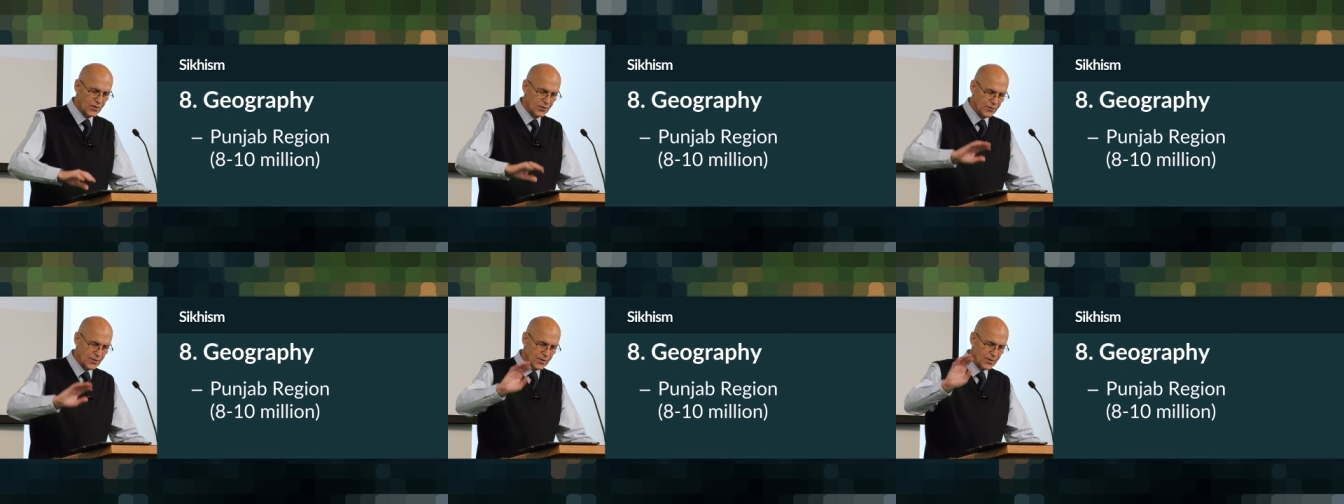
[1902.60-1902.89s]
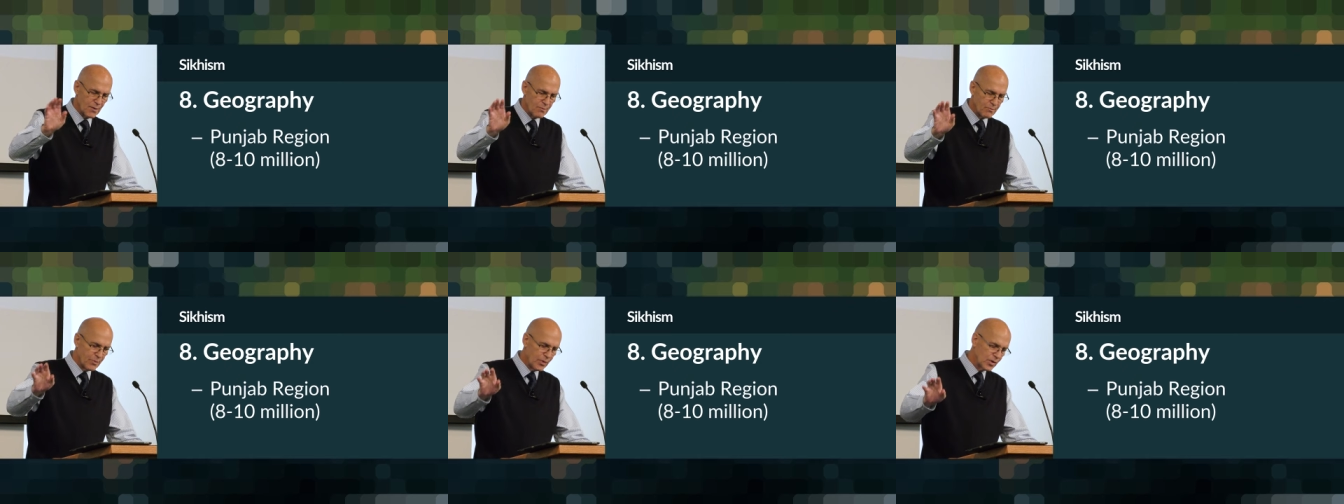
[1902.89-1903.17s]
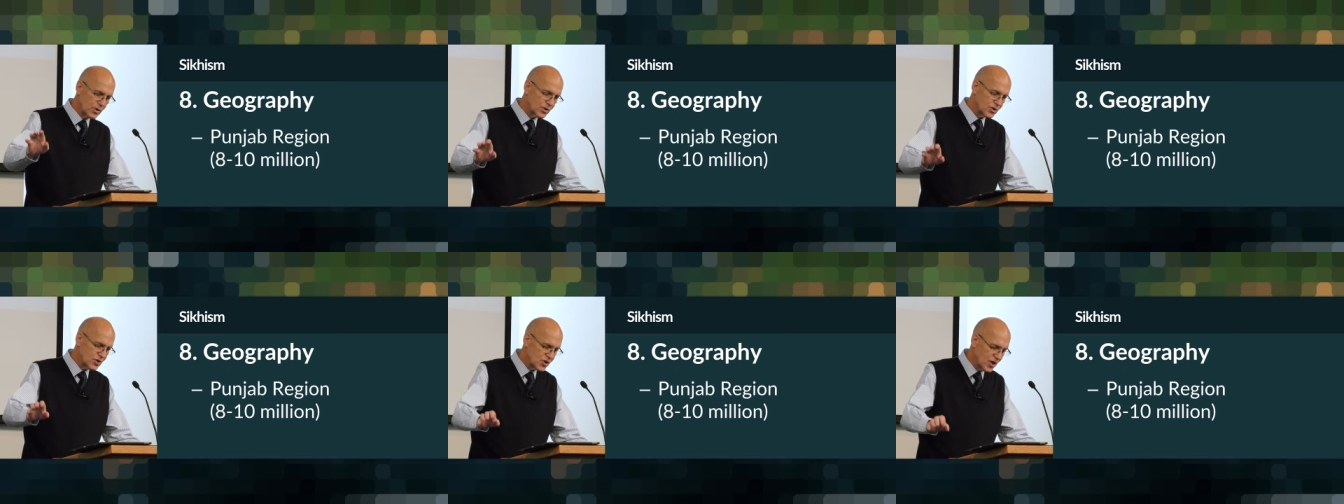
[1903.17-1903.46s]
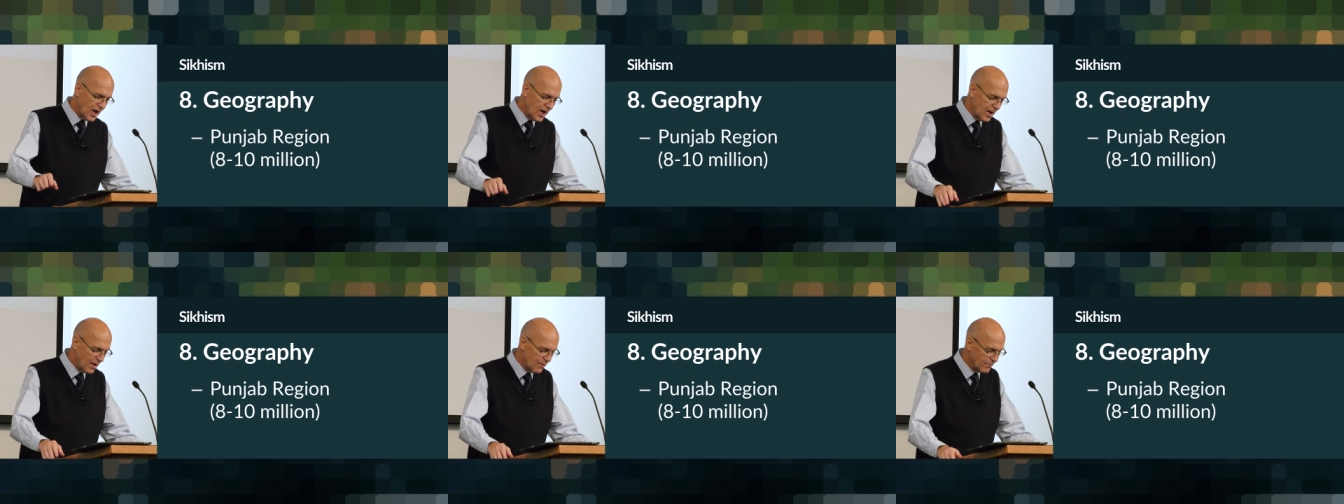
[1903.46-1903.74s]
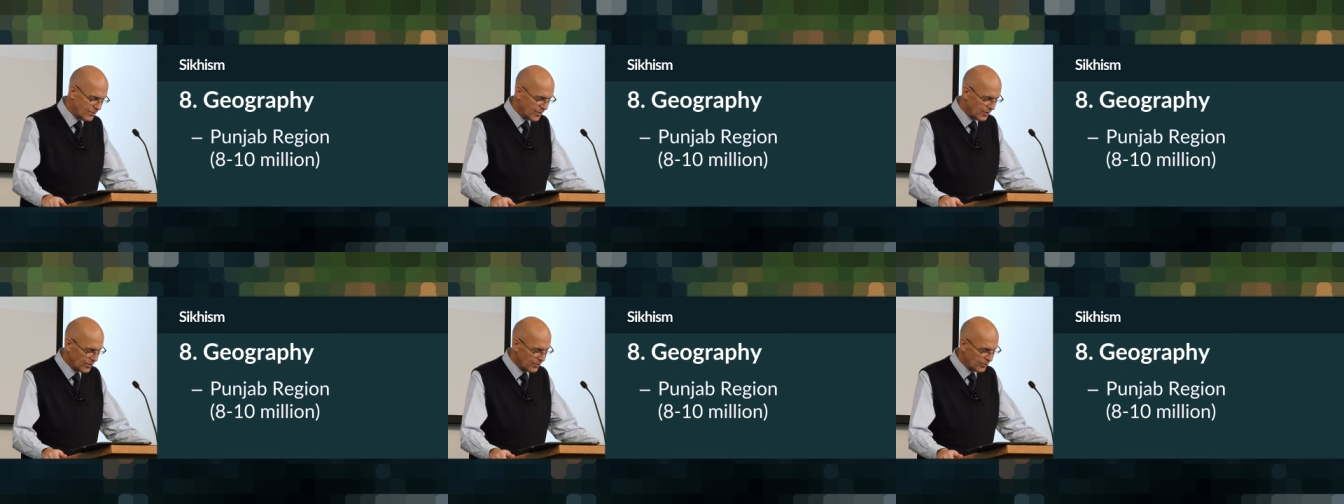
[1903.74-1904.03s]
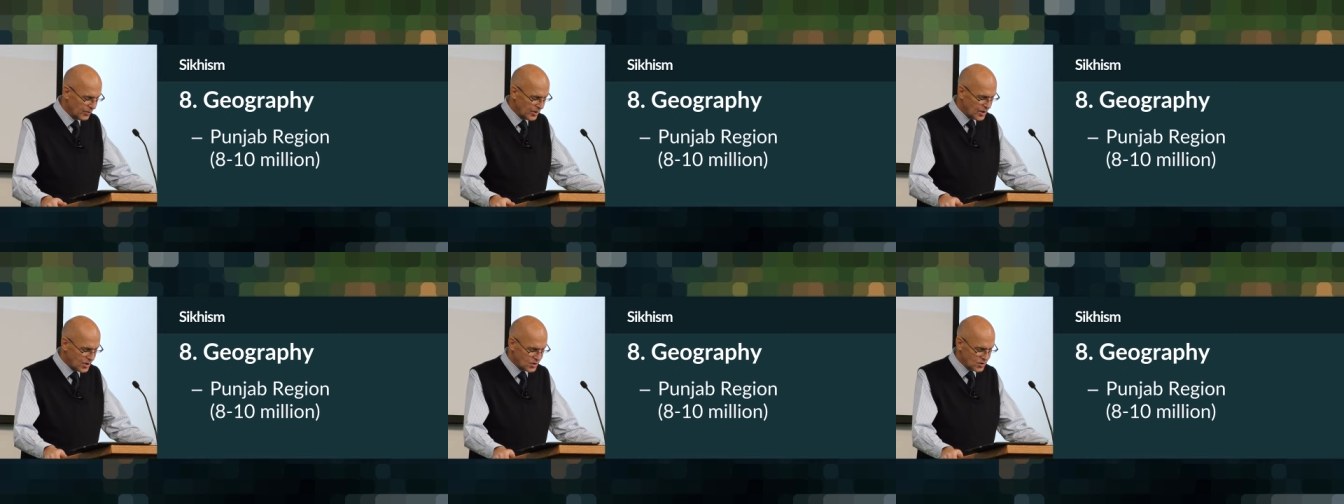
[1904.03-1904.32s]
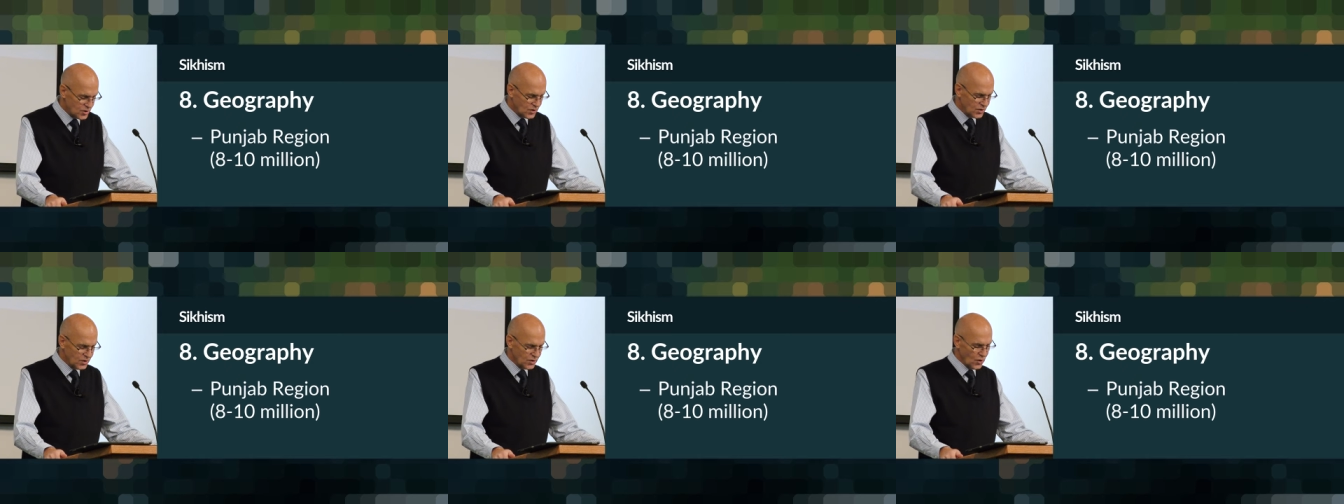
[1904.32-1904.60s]
they're in the Punjab
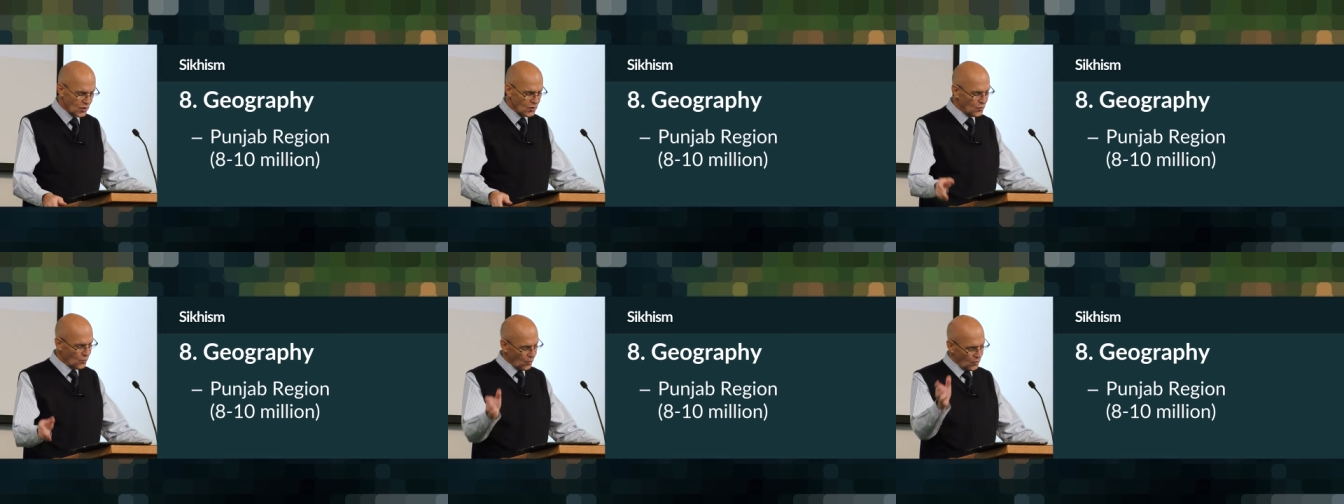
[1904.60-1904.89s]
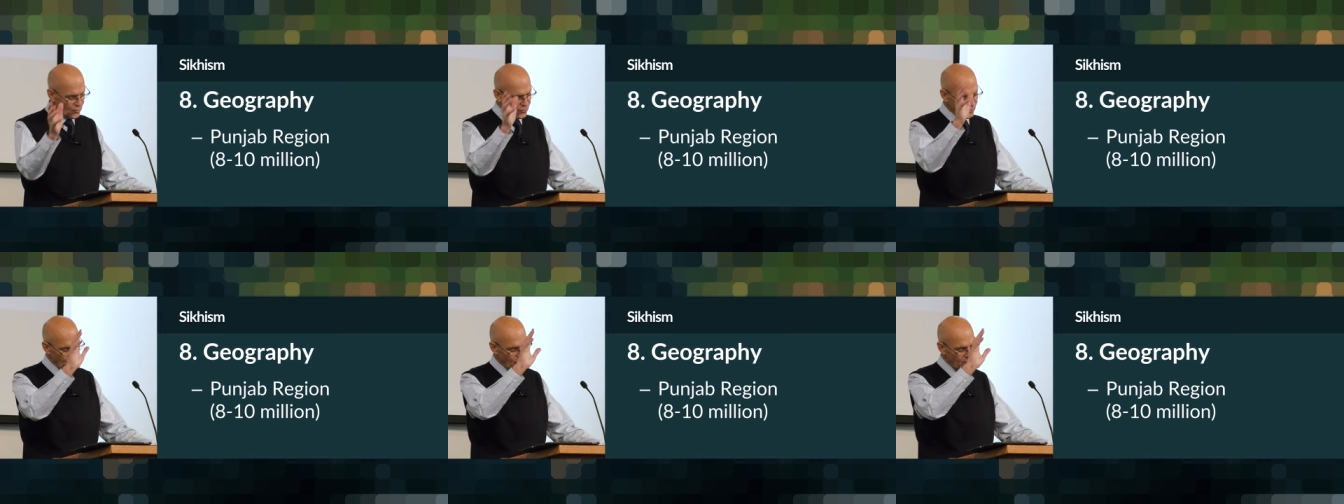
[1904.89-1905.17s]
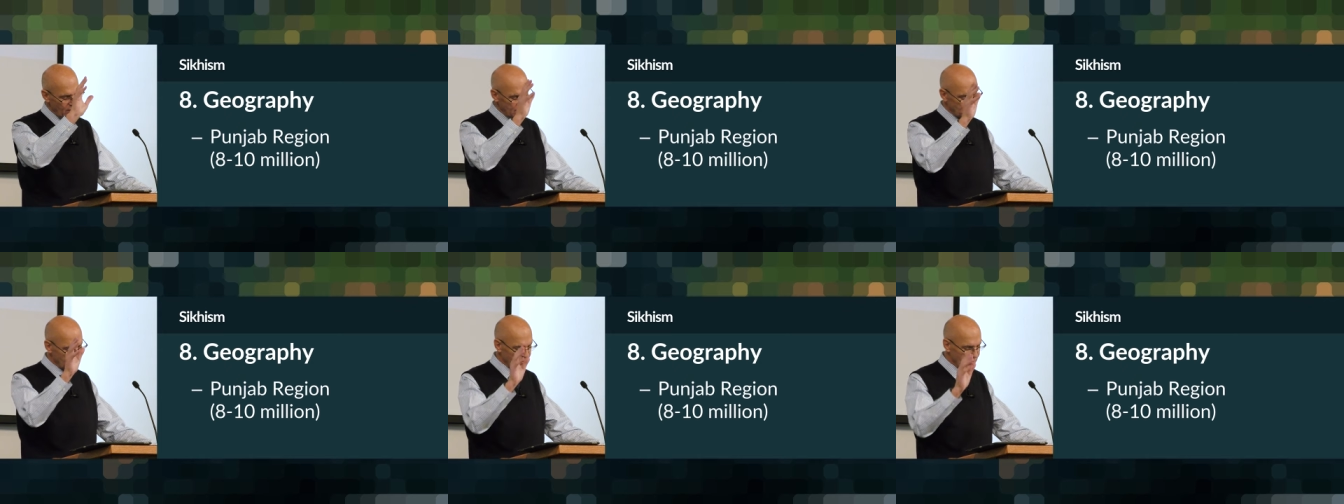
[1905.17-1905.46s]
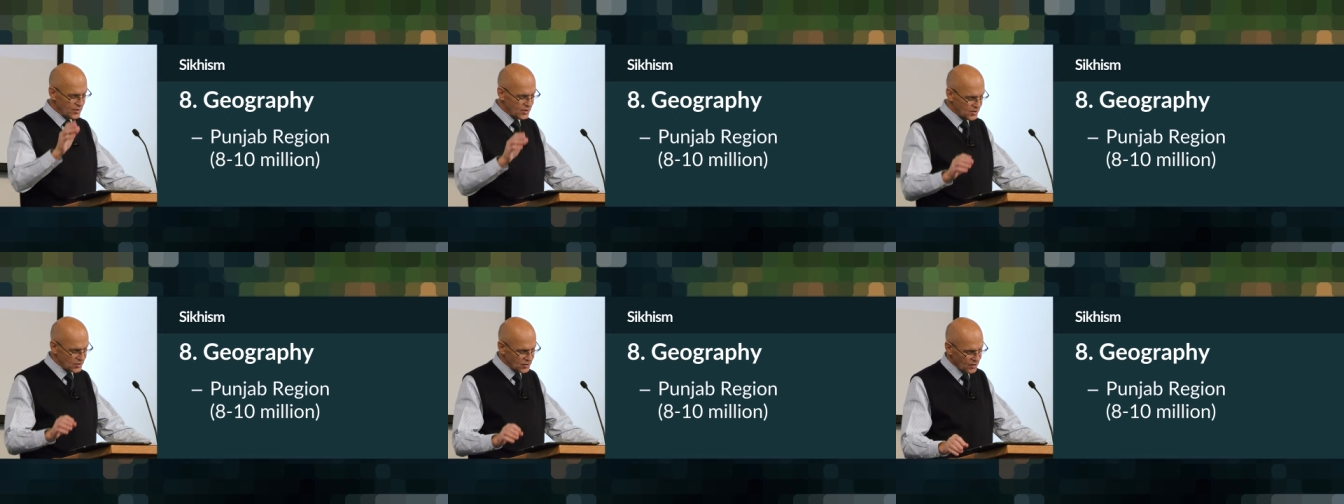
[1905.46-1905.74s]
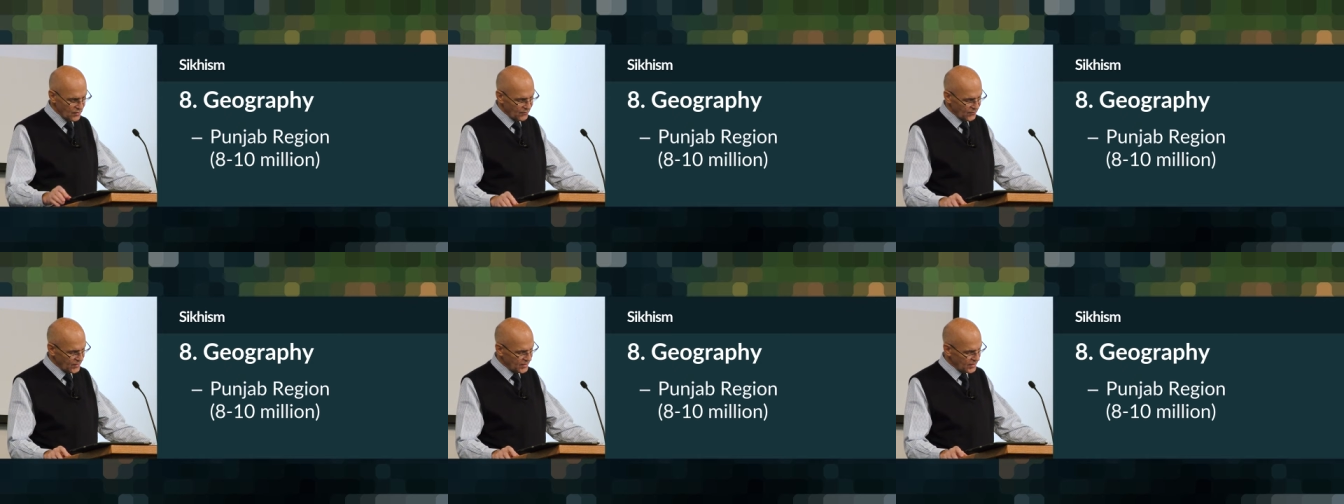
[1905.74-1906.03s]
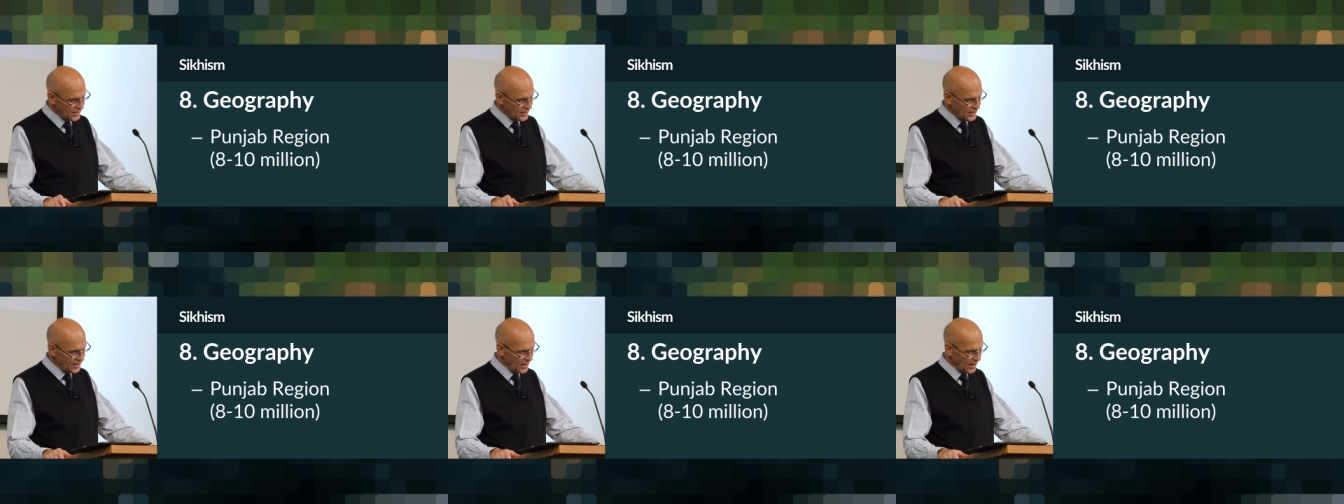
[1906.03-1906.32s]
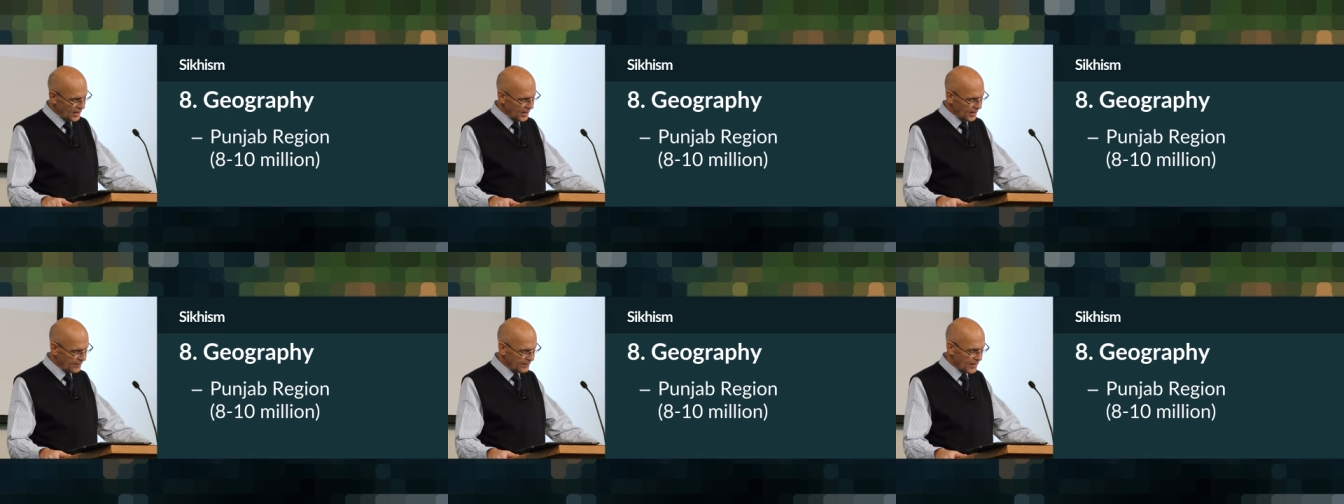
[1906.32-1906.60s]
region, the northwest region of
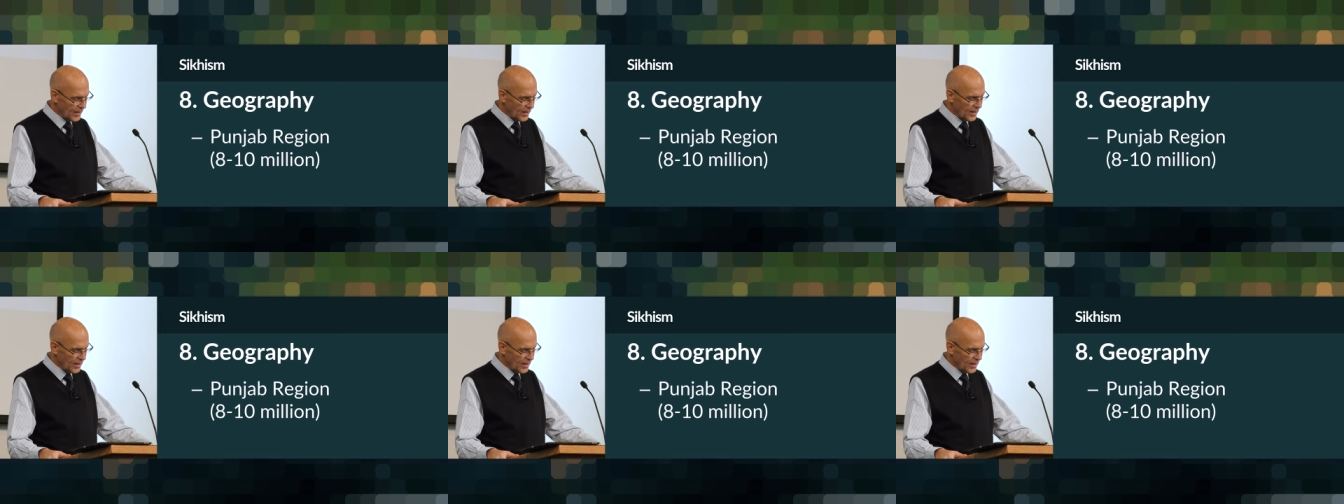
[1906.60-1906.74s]
India.